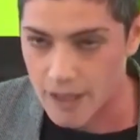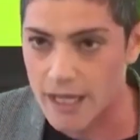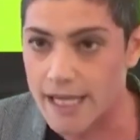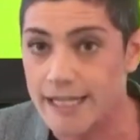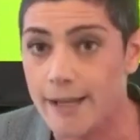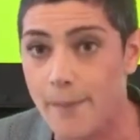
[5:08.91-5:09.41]

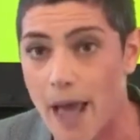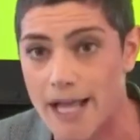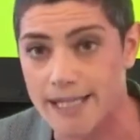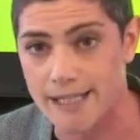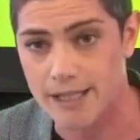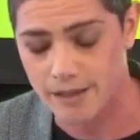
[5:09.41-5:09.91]
In the
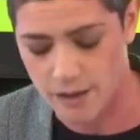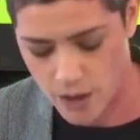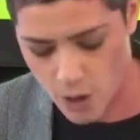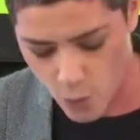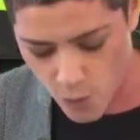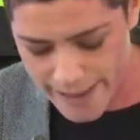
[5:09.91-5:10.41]
past,
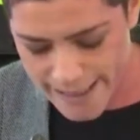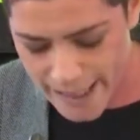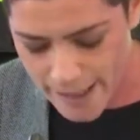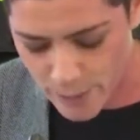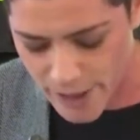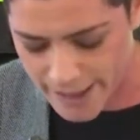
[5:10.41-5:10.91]
we
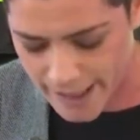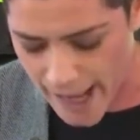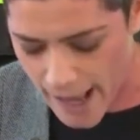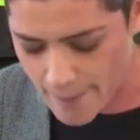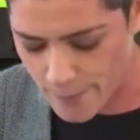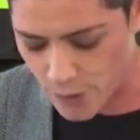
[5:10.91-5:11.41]
celebrated
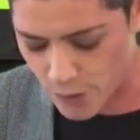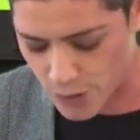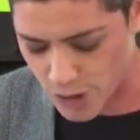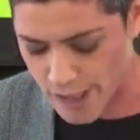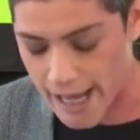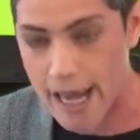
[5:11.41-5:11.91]
emperors